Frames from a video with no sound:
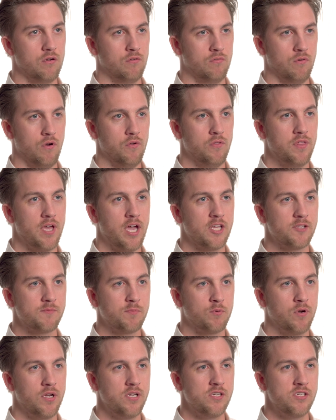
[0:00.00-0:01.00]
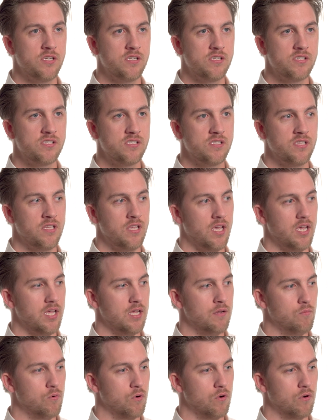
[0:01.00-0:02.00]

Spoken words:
growth aspirations, the